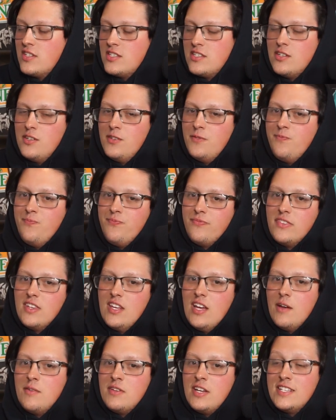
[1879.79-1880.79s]
So
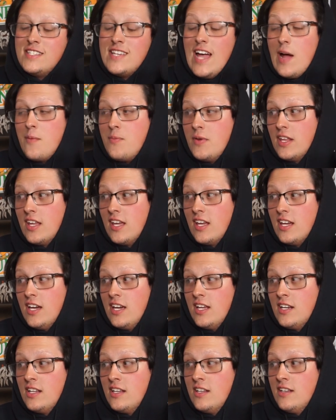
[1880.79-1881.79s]
it's happening
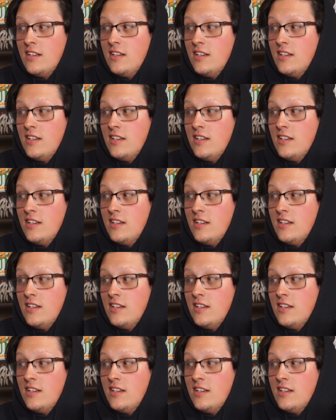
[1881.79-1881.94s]
again